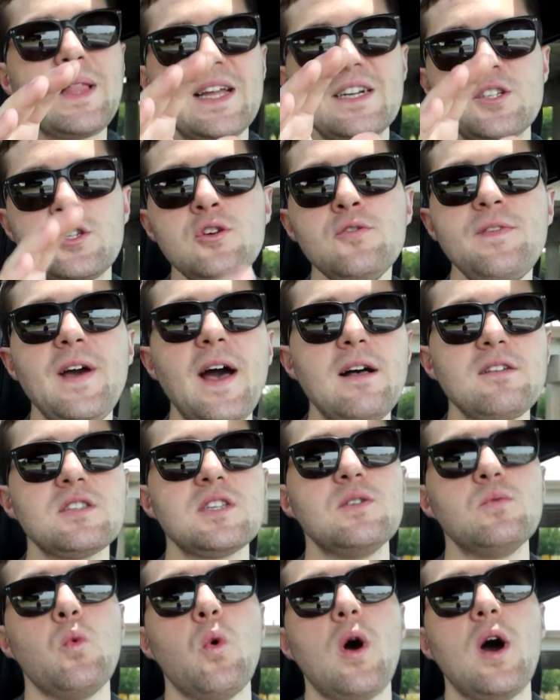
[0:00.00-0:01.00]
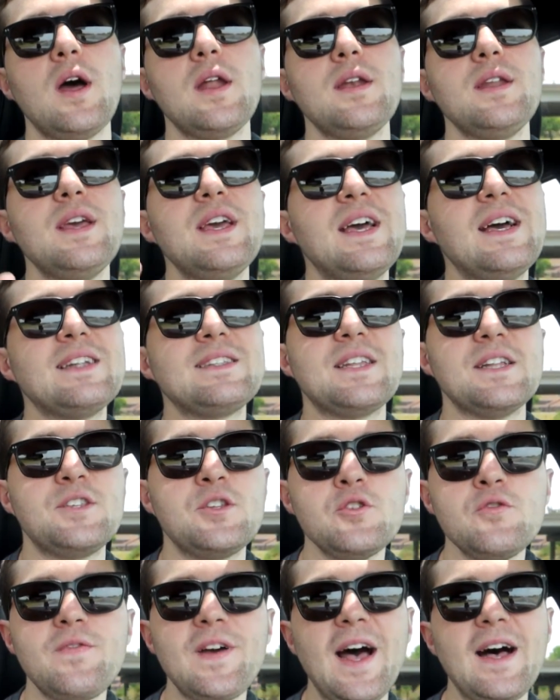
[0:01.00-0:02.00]
like 2001 to
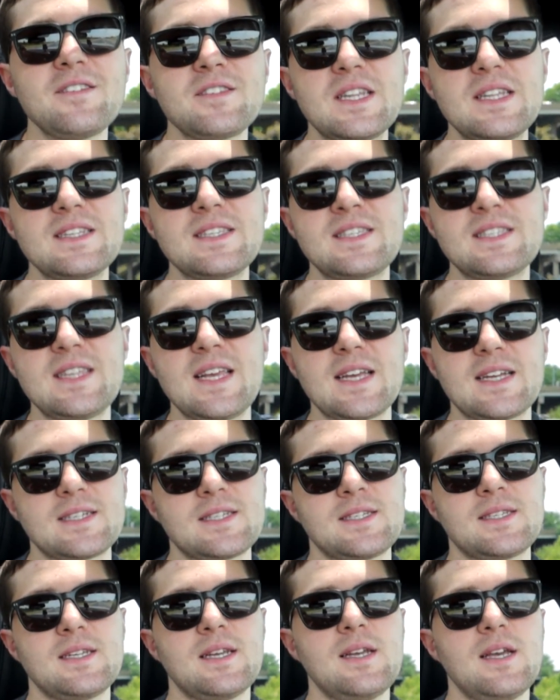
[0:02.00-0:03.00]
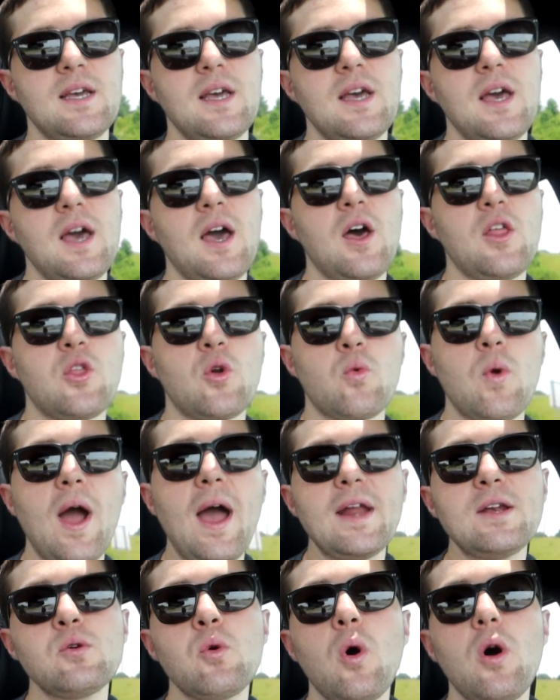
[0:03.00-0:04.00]
2006. The
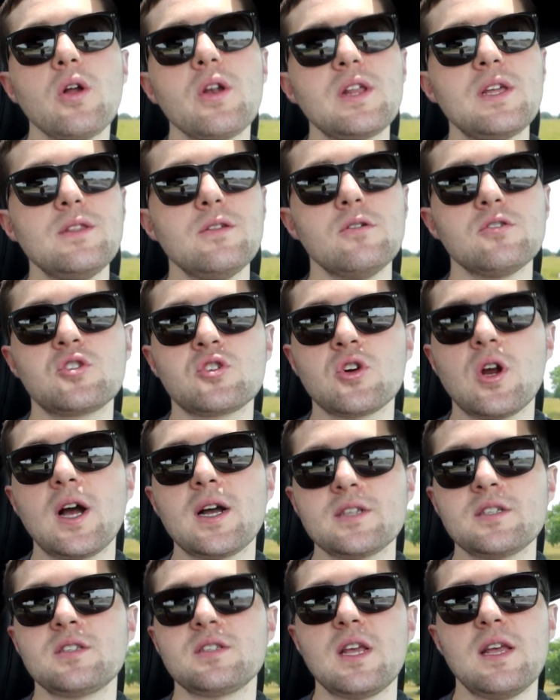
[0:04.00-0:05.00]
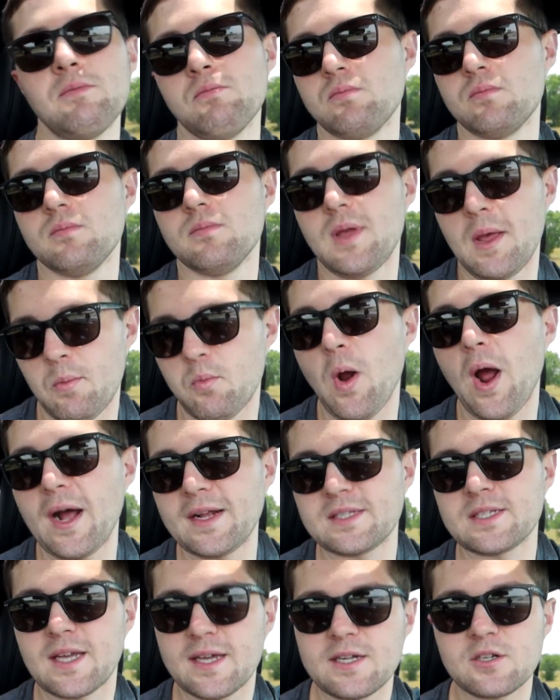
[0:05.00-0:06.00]
ride quality in those trucks, it
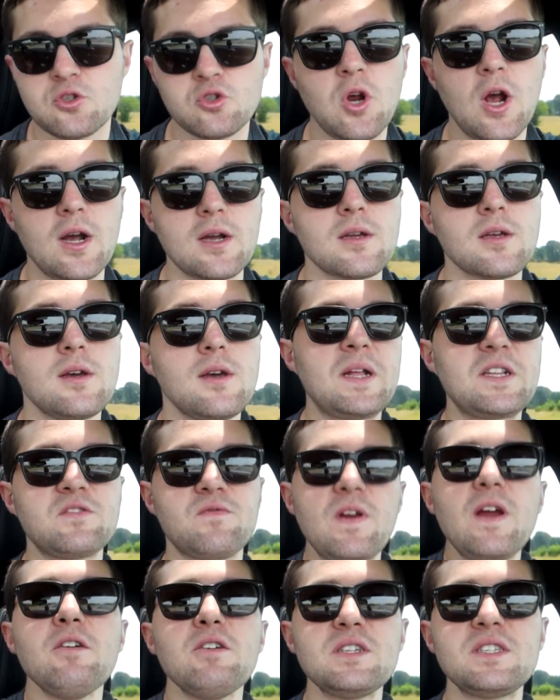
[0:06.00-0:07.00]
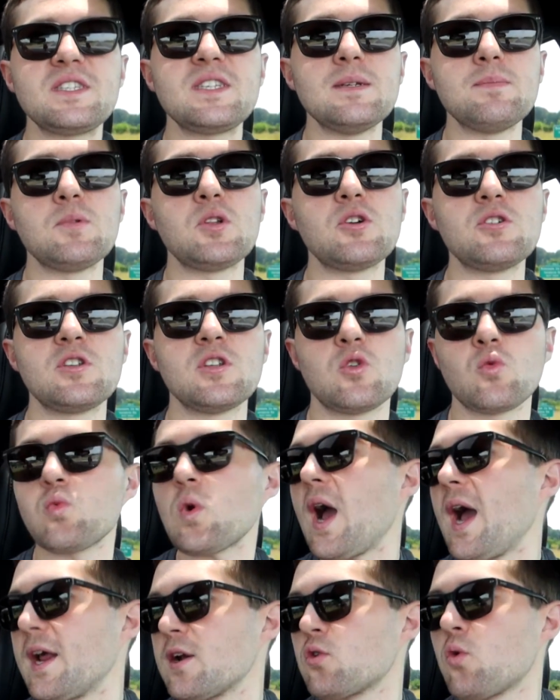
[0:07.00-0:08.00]
rides like a truck. That's very similar to the
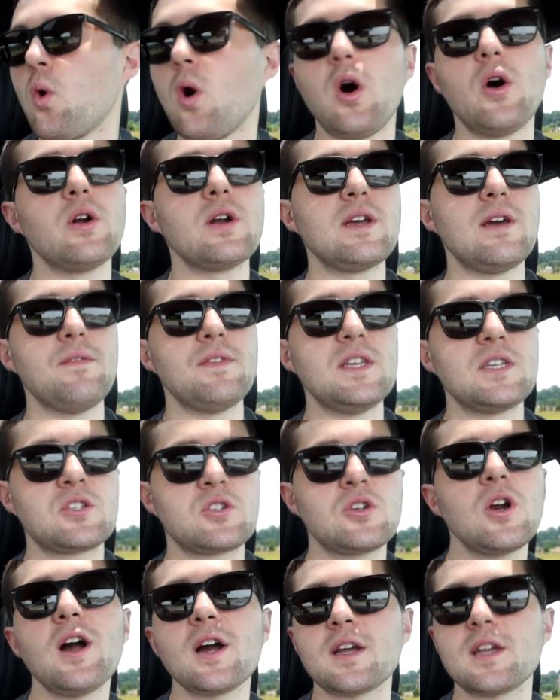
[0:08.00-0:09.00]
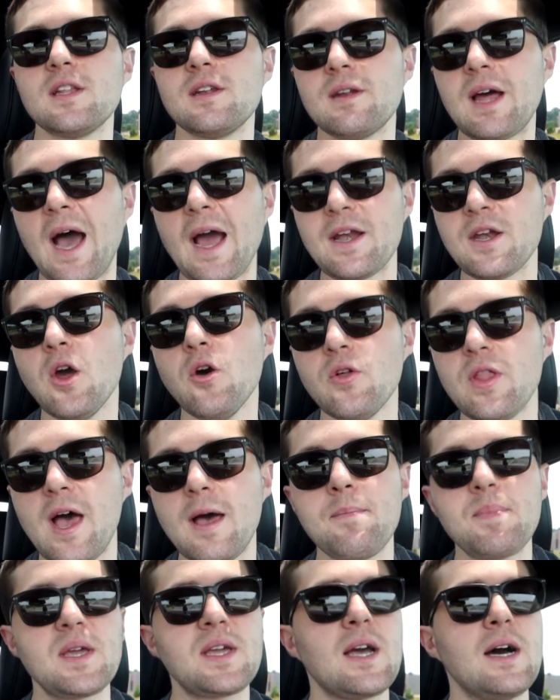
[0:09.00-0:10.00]
ride quality of this truck, and I know
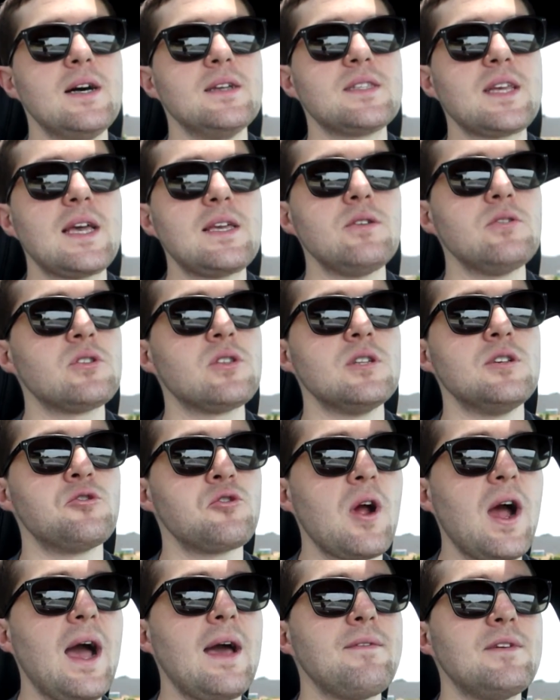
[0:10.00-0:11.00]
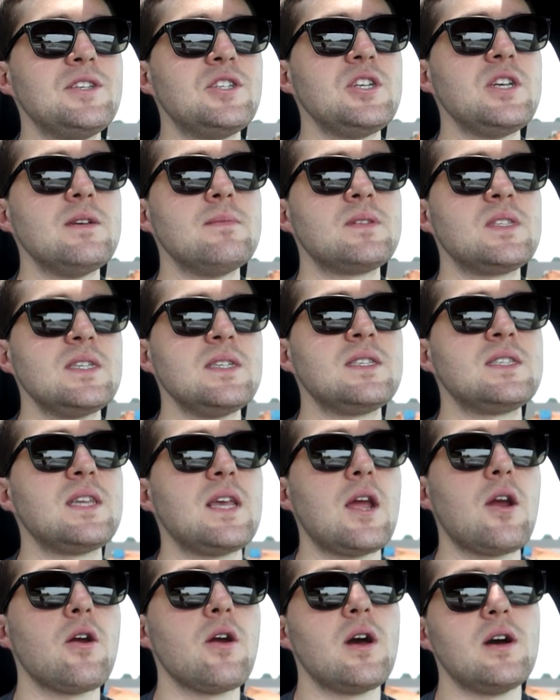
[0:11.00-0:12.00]
that because I used to drive a GMC
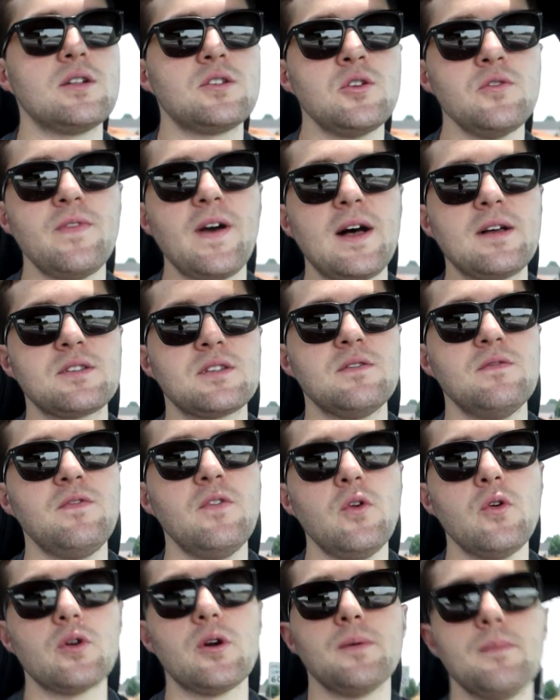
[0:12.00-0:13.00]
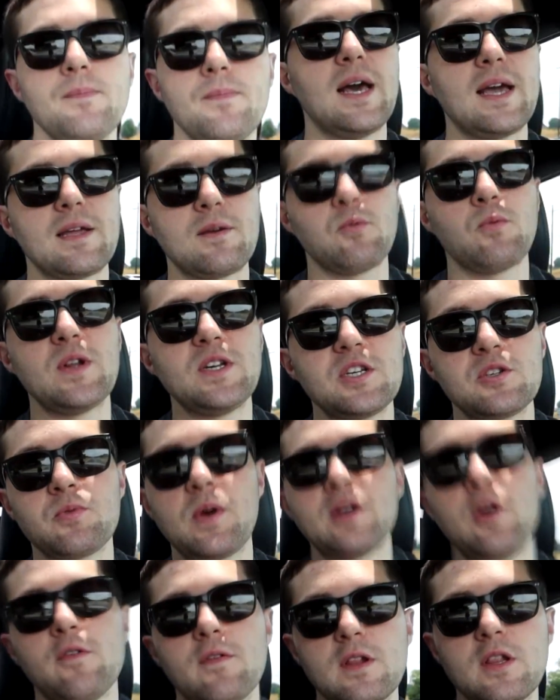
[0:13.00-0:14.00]
Sierra 2004. Like, we just
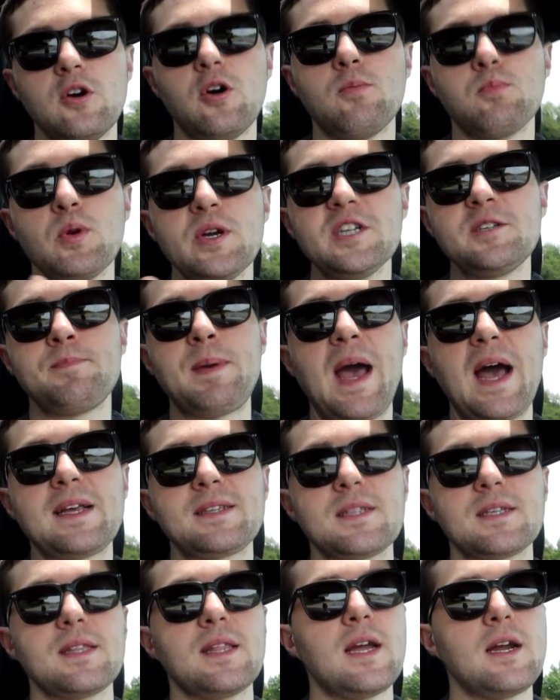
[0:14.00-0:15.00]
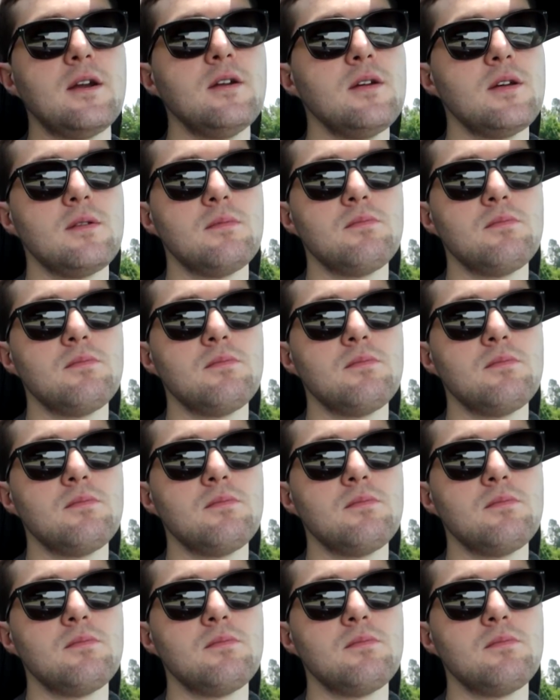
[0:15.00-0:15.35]
went over a little bridge passing there.